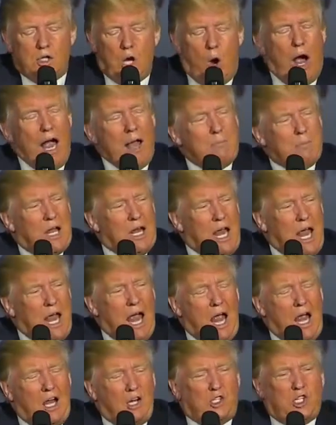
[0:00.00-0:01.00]
I'm going to
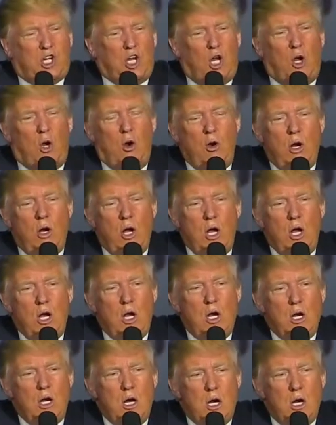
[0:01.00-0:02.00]
ask you
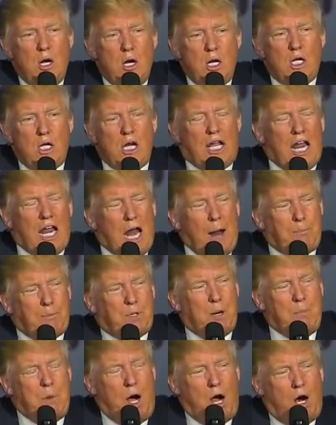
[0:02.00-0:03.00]
to get up
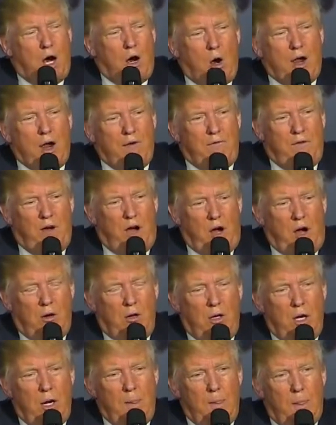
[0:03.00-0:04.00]
tomorrow and vote.
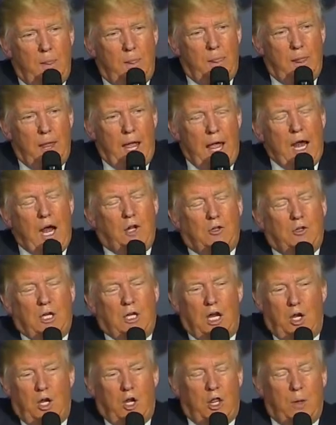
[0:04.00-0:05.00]
And I'll
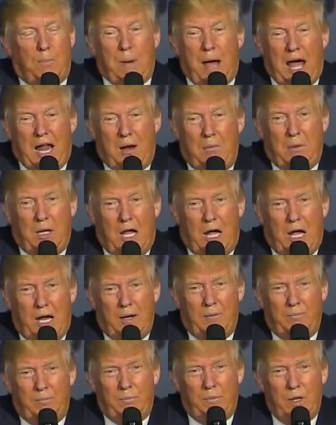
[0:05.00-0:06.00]
tell you the bottom
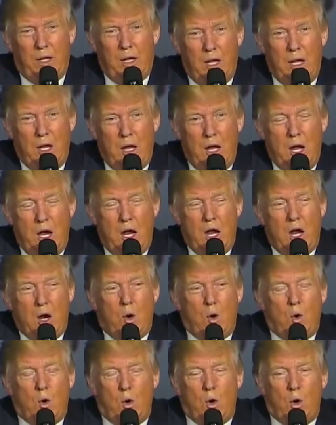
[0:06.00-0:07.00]
line.
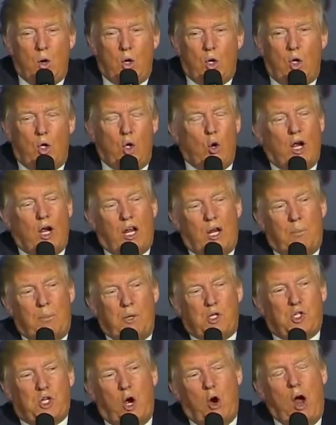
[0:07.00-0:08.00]
You are going to
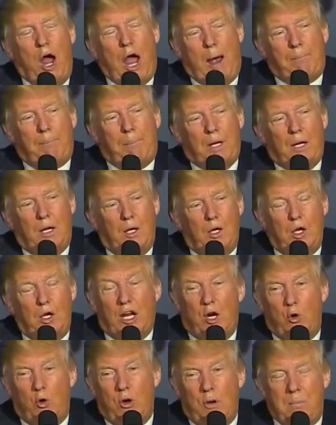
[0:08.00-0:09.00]
be so happy. You're
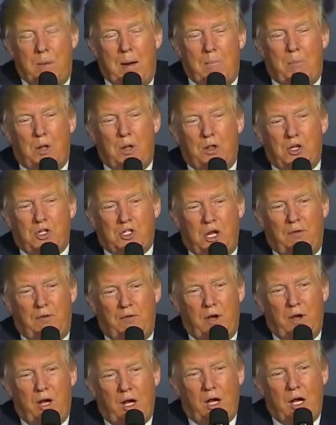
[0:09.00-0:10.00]
going to remember this
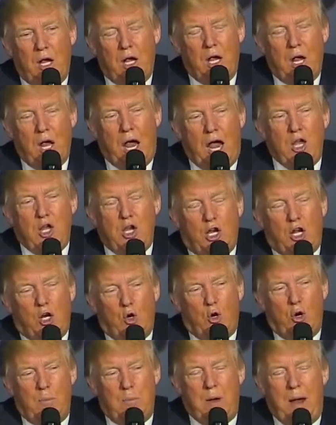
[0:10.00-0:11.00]
evening. And you're going
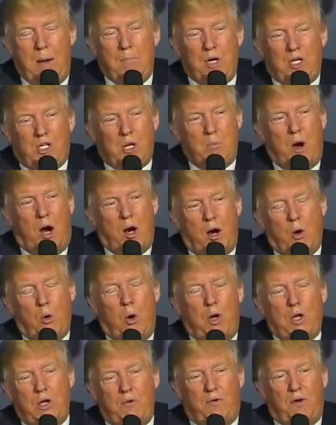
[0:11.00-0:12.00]
to remember tomorrow
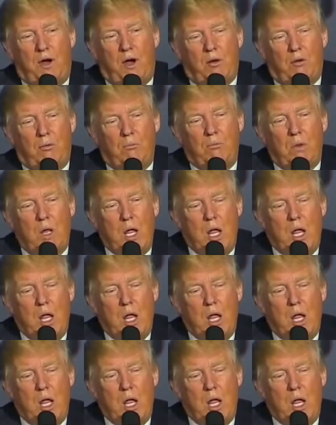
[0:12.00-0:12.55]
when you vote.